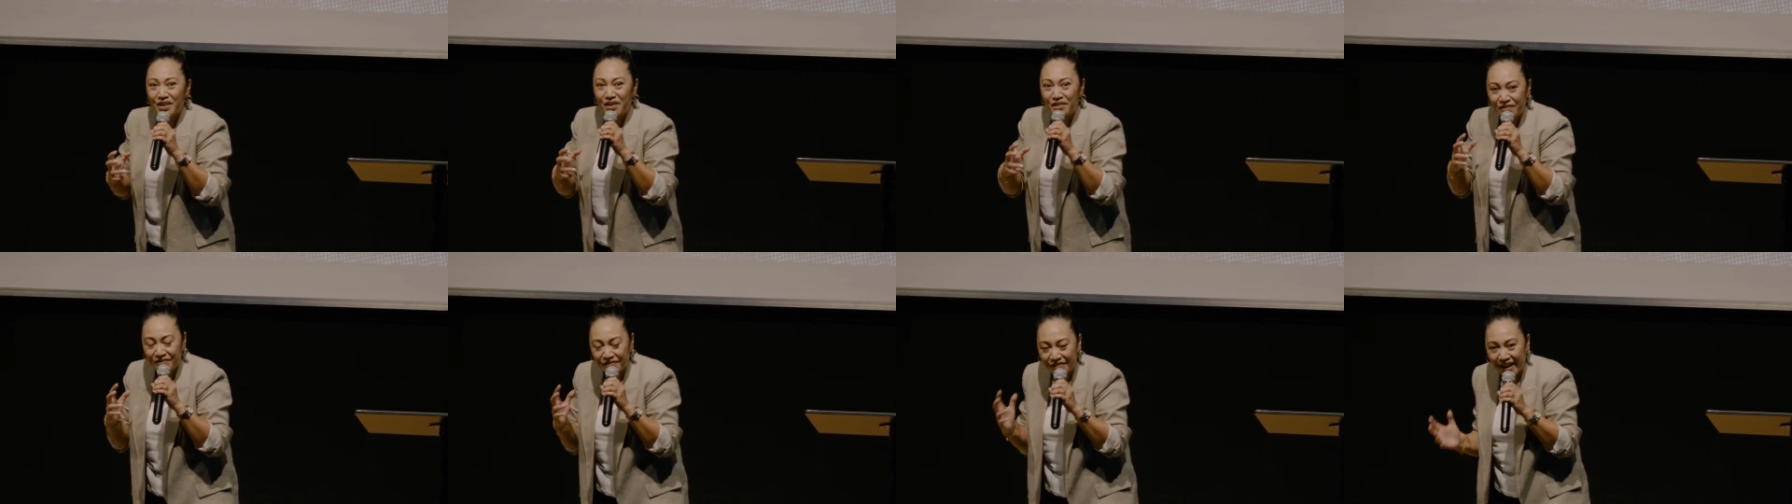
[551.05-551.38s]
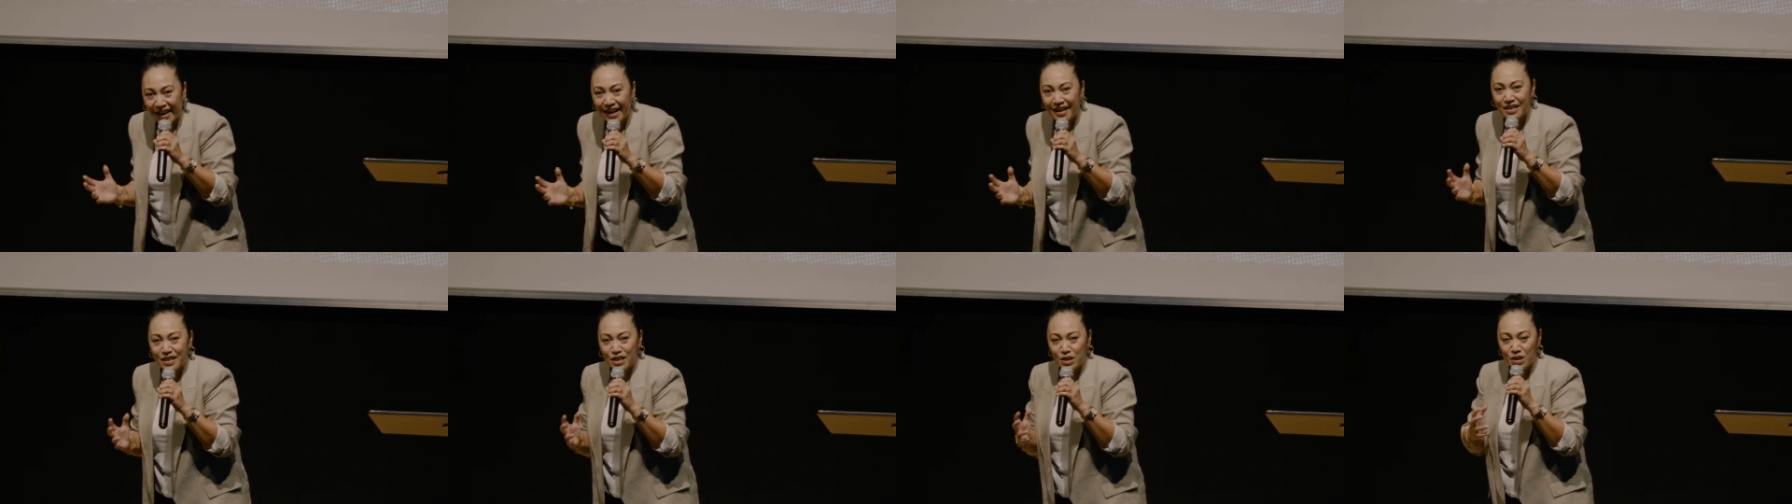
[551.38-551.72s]

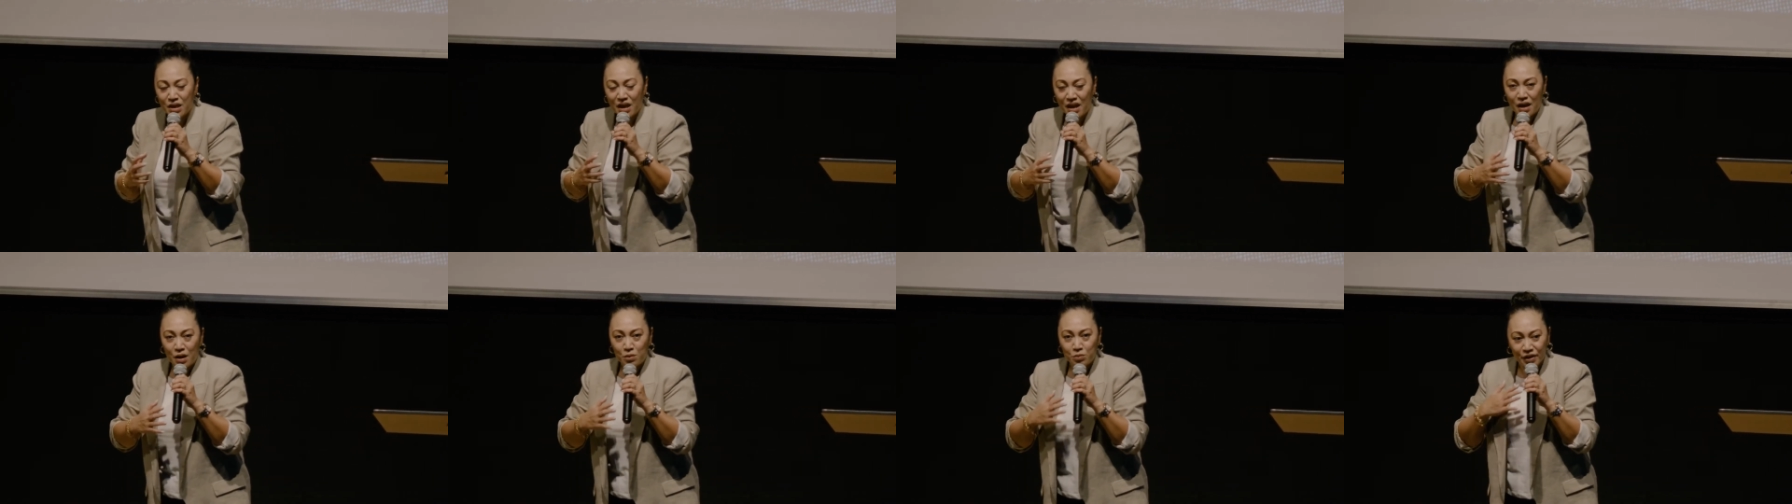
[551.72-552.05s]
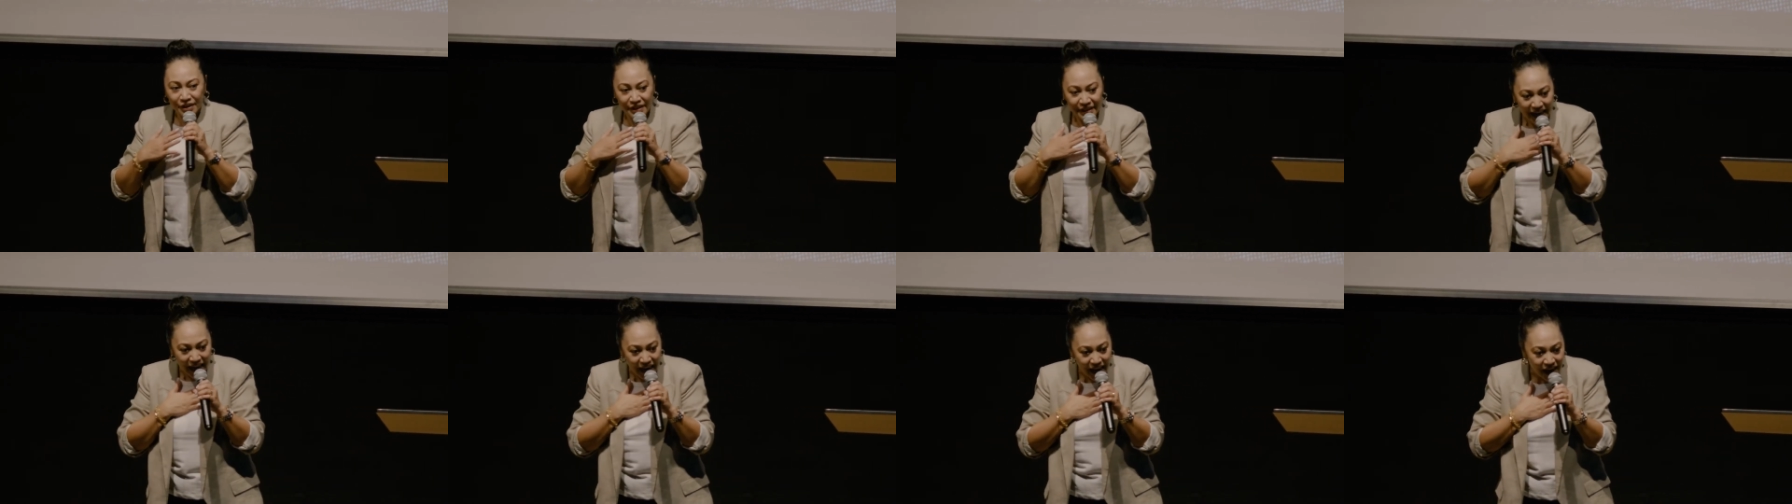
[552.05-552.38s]
offense,
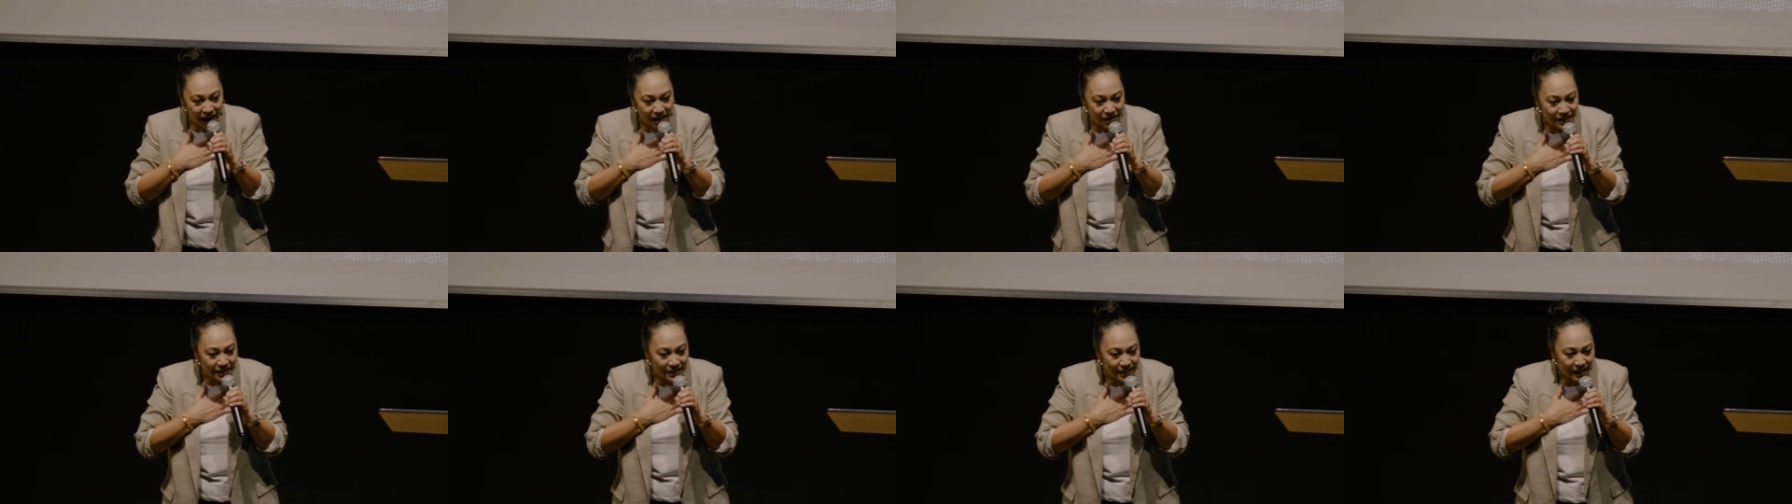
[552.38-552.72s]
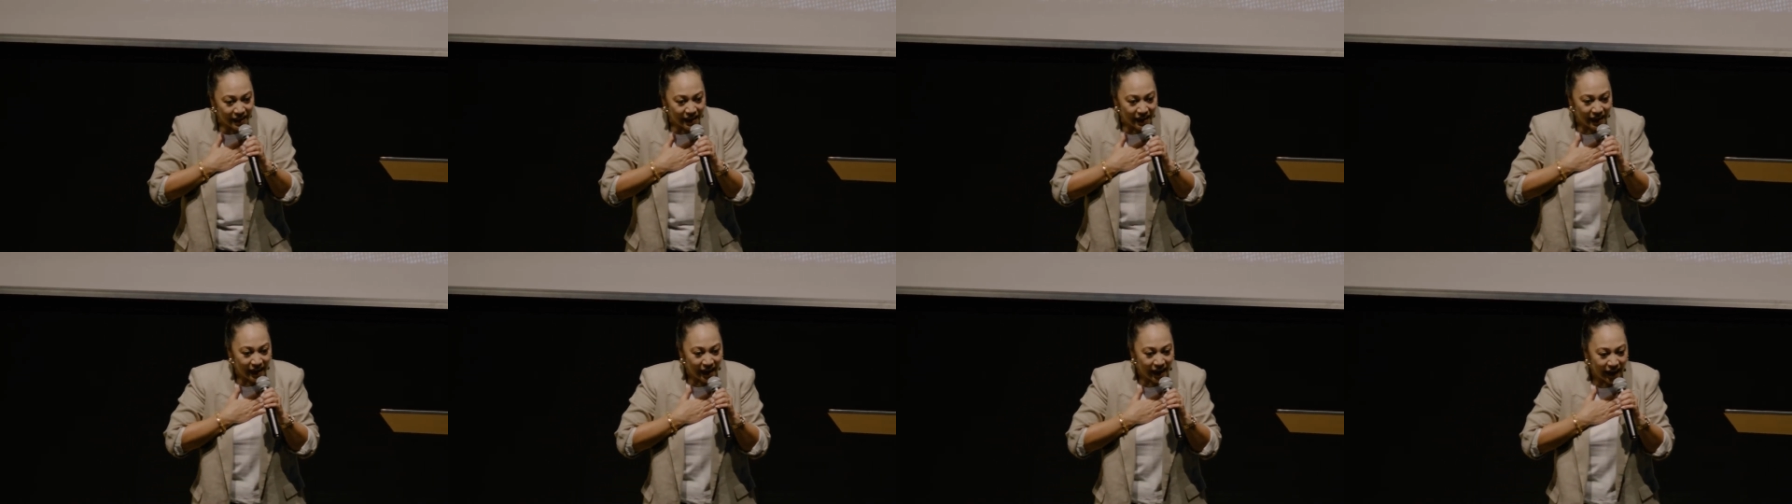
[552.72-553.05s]
without
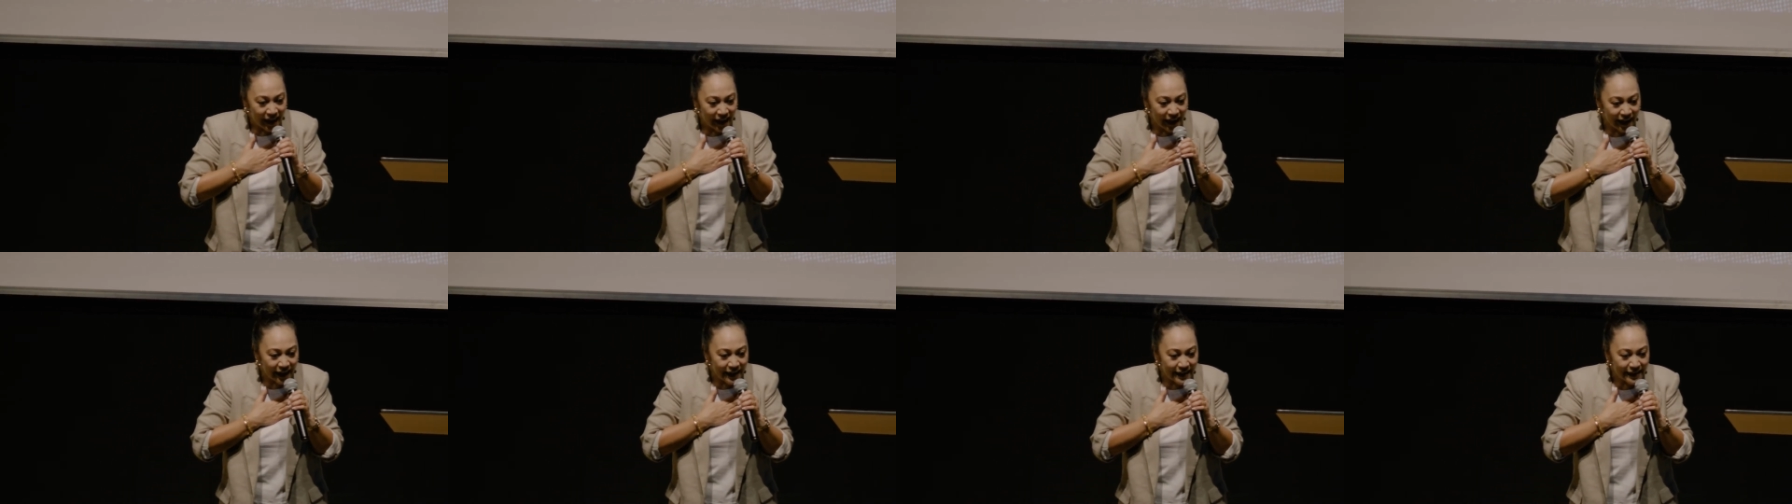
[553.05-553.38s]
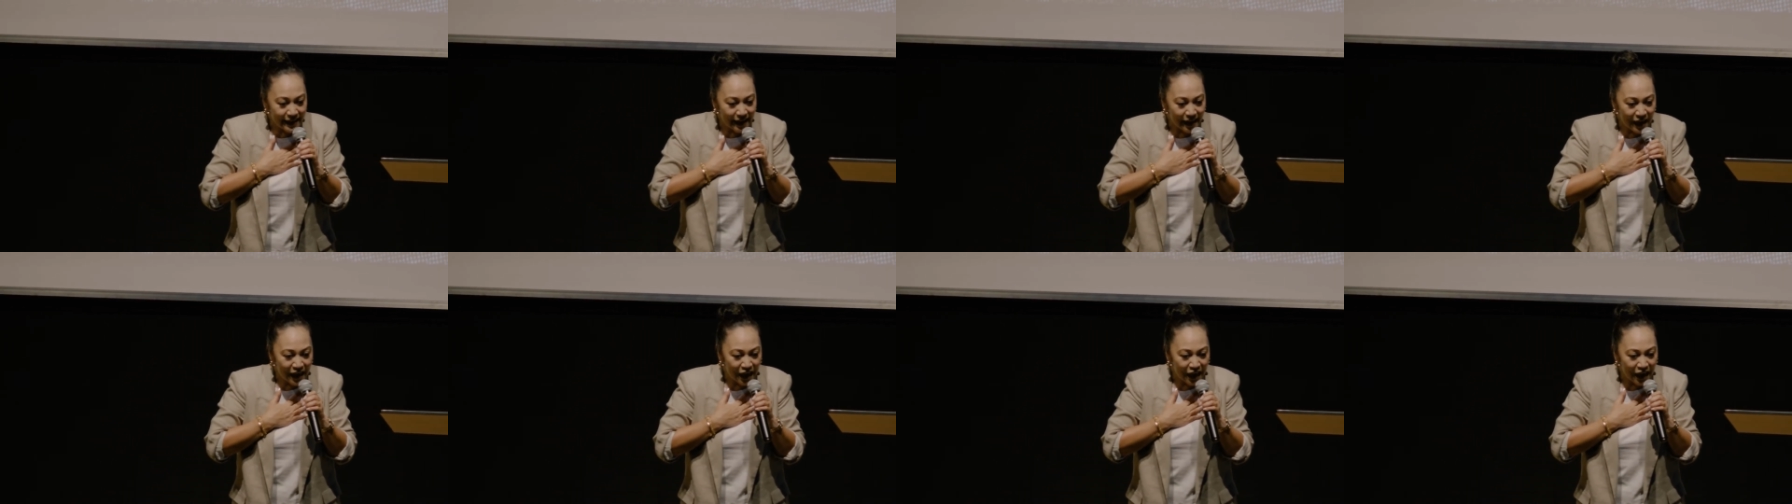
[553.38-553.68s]
a